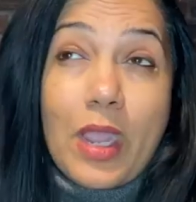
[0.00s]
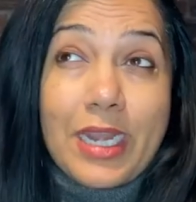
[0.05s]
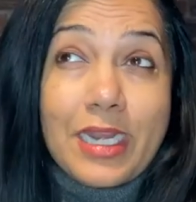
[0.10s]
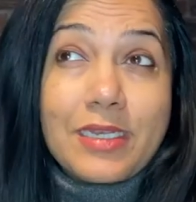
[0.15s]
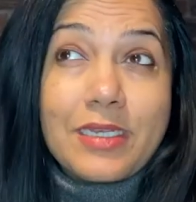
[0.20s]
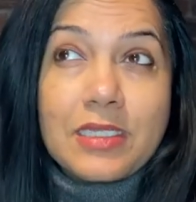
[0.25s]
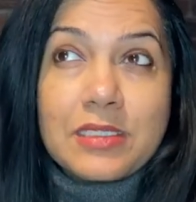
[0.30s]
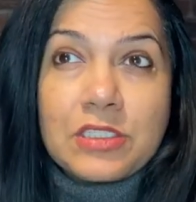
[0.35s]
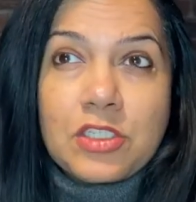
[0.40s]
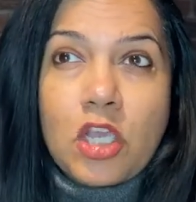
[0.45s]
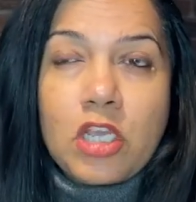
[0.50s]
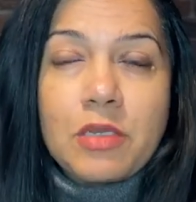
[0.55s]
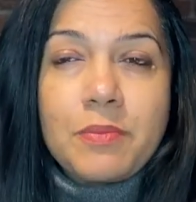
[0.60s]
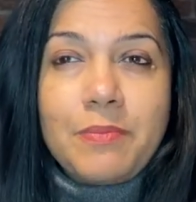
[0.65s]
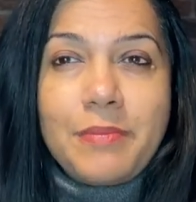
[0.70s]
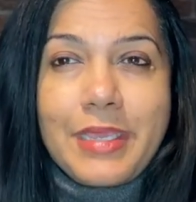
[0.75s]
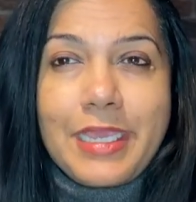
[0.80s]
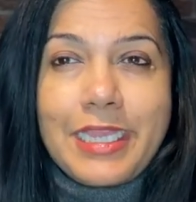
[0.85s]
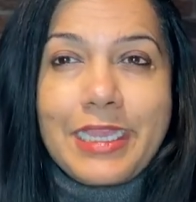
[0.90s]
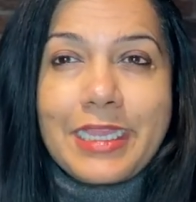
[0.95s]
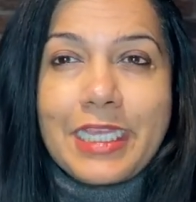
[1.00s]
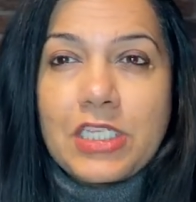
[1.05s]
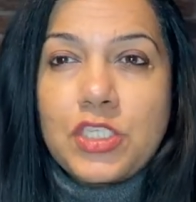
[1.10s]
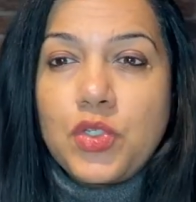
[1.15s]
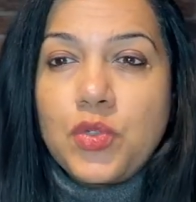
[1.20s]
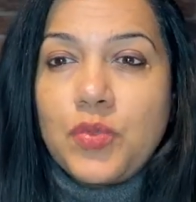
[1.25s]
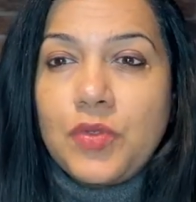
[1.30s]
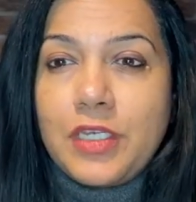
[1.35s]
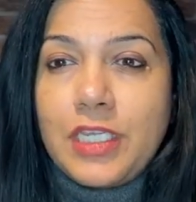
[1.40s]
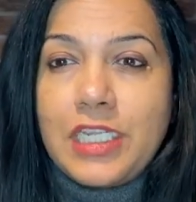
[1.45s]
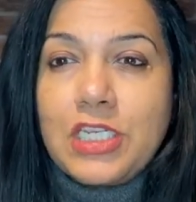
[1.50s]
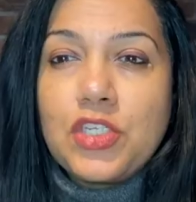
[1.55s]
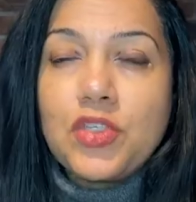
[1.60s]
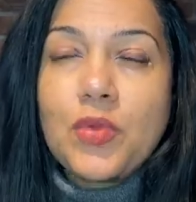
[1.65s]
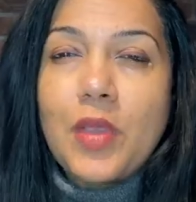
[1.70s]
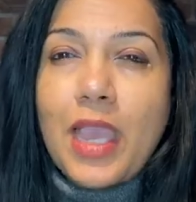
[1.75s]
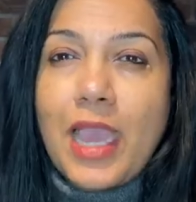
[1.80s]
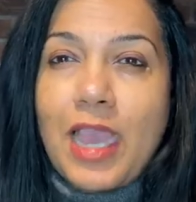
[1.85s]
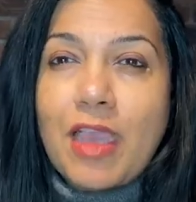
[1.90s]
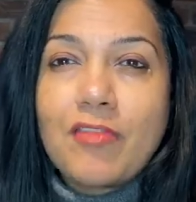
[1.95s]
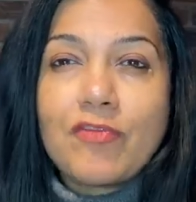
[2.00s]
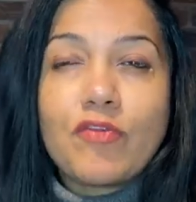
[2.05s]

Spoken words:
it does not mean that you need to have